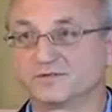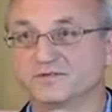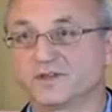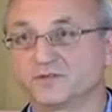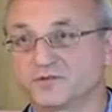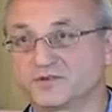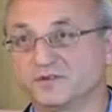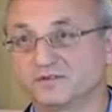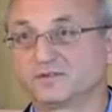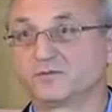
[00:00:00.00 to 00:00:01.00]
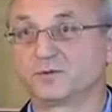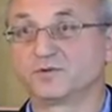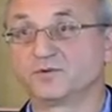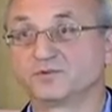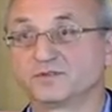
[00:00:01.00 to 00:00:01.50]
of the energy that we're
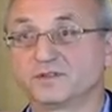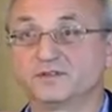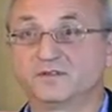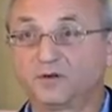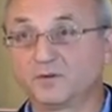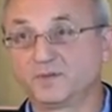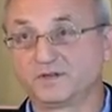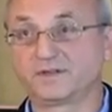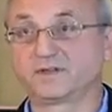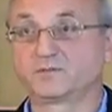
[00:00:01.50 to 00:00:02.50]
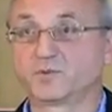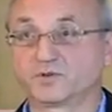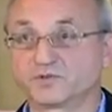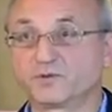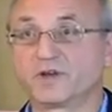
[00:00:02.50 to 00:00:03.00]
using in the old building per
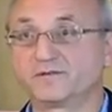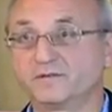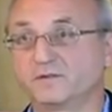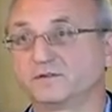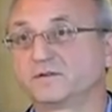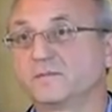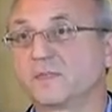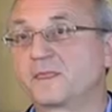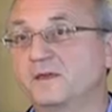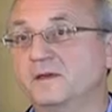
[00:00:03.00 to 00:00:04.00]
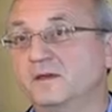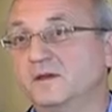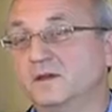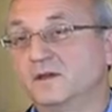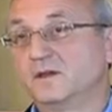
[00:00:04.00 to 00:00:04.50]
square foot,
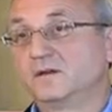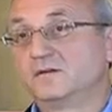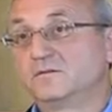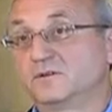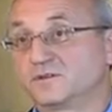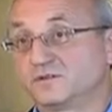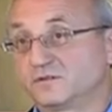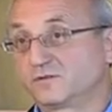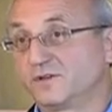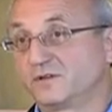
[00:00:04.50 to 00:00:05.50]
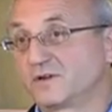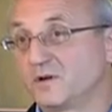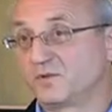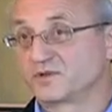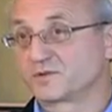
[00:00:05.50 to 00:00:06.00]
which is a great
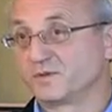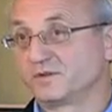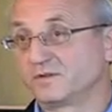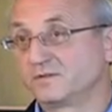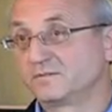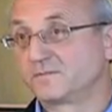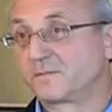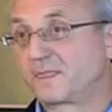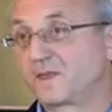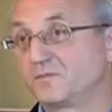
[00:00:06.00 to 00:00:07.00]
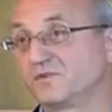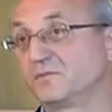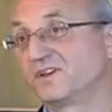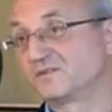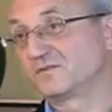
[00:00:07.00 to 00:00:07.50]
accomplishment. But the
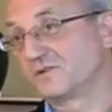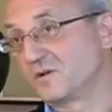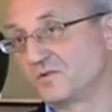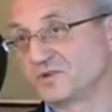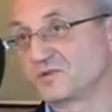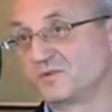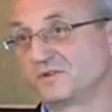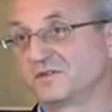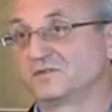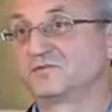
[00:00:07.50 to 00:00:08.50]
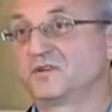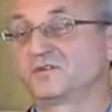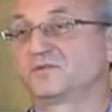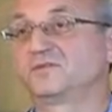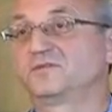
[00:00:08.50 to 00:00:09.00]
biggest accomplishment is
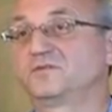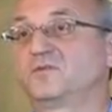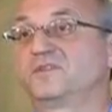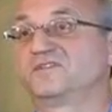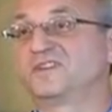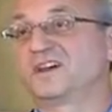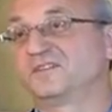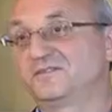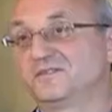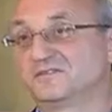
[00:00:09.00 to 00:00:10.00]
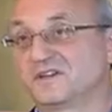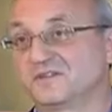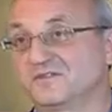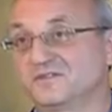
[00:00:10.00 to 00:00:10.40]
not only that, is that